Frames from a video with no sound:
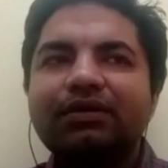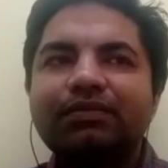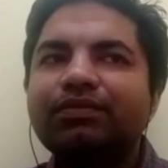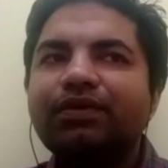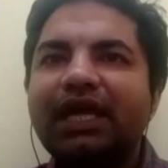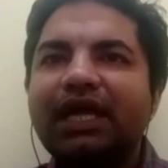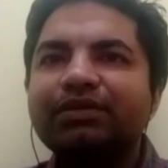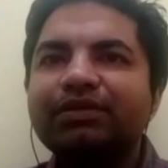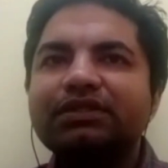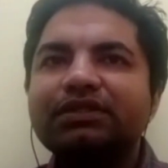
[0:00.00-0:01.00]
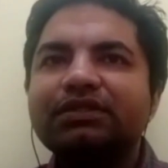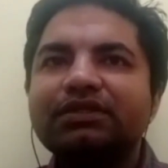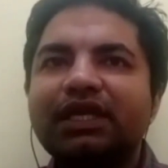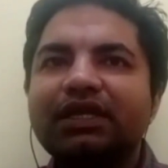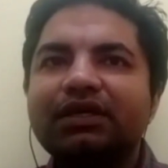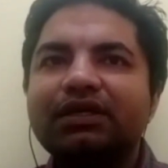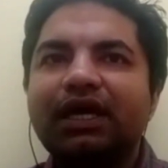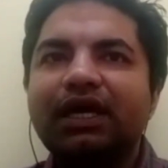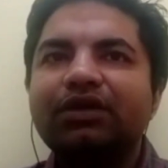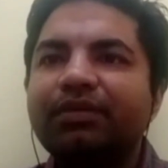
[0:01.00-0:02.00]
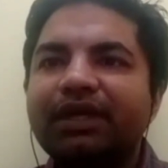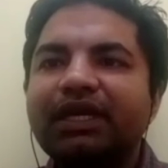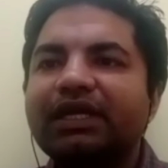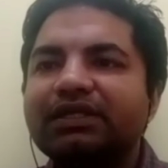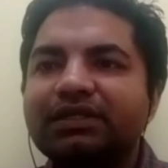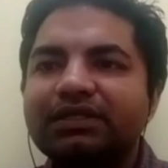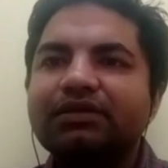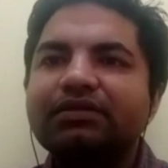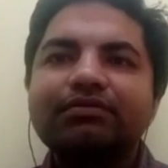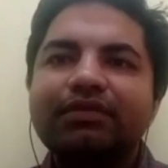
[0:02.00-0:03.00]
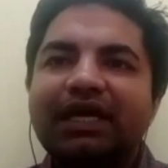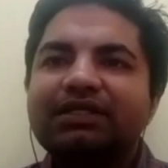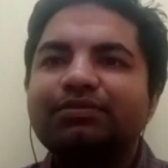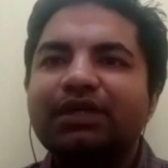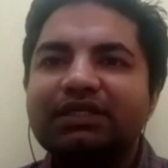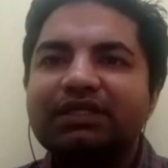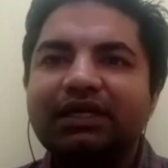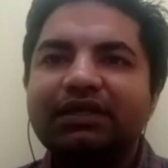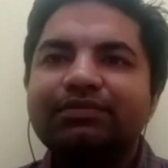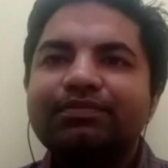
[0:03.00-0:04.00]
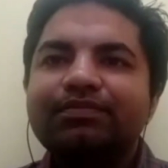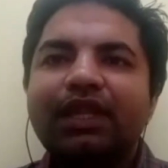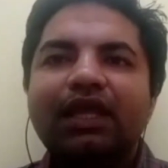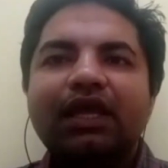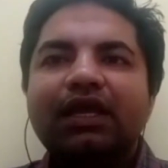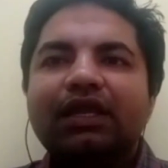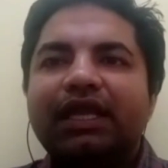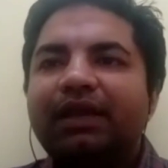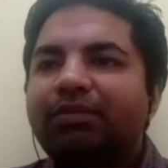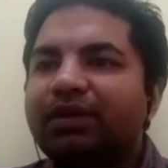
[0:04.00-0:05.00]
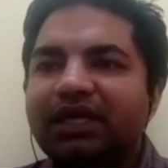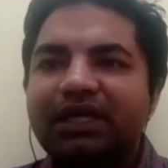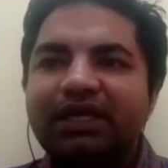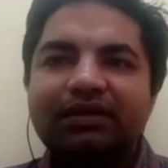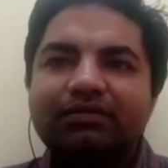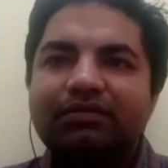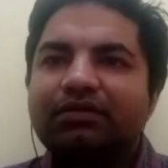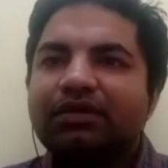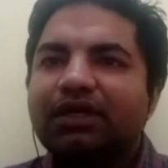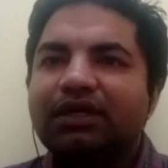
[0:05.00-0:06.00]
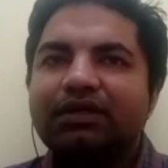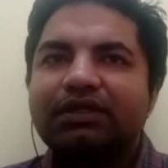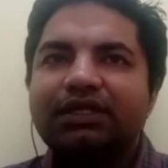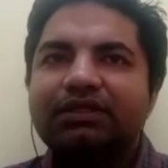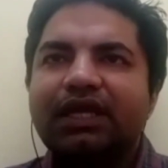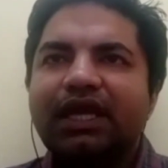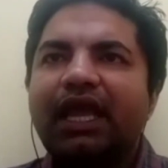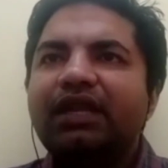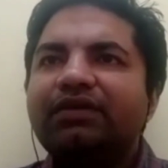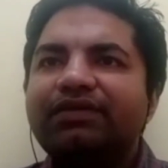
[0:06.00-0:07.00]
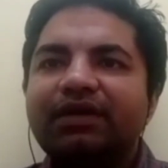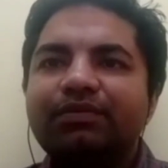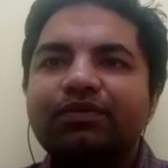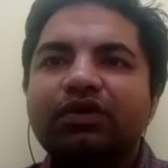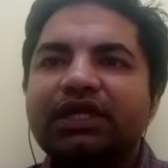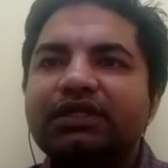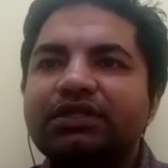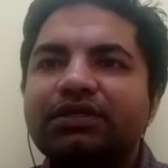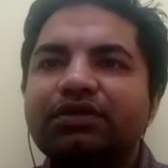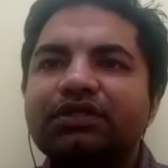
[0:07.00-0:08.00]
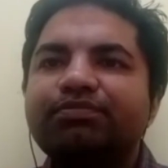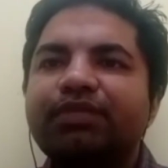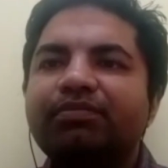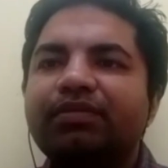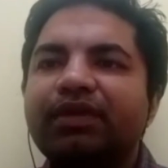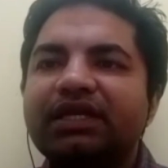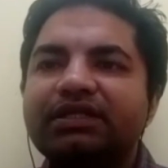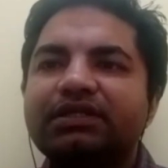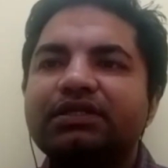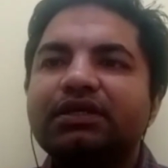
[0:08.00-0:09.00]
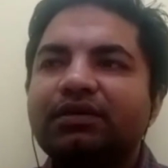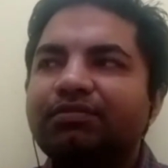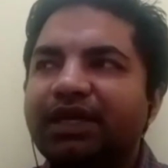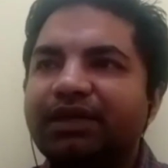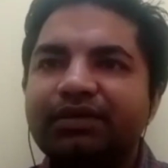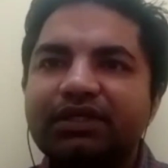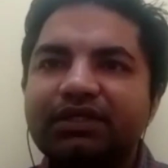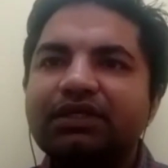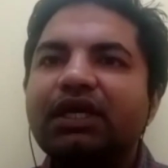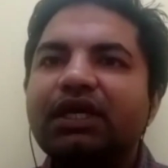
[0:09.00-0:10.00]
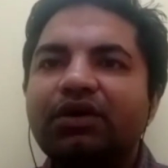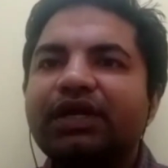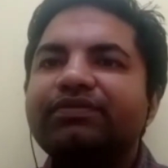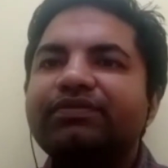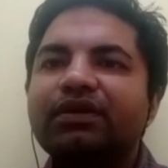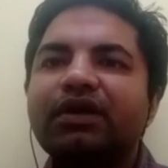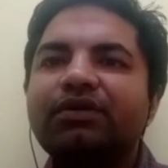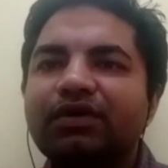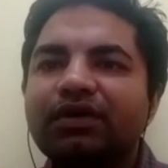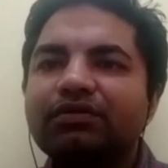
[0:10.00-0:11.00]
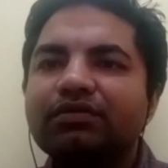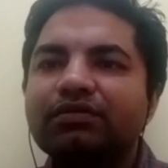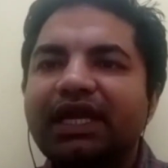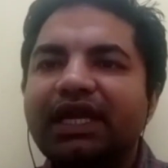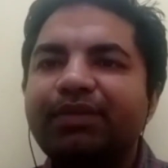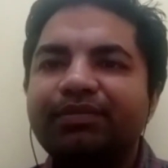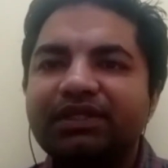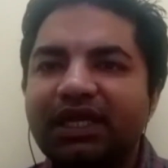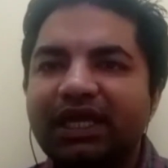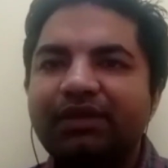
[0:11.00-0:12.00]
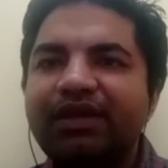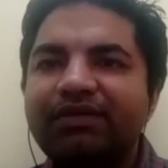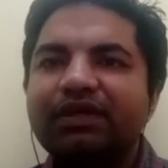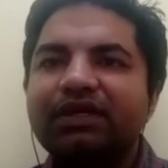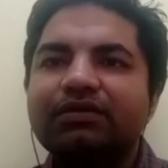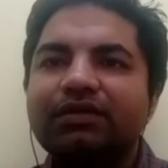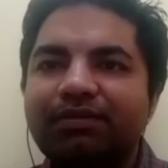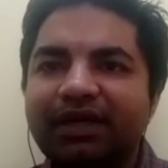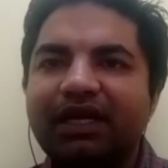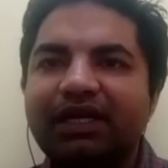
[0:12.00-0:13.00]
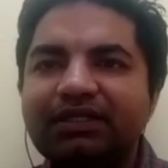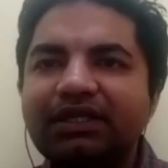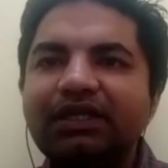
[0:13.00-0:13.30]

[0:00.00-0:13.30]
What happens in an anaerobic digester. As simple as that. Keep learning. There is enough and more institutes, published papers. Okay, if you do not want to read papers like me, if you're a bit lazy,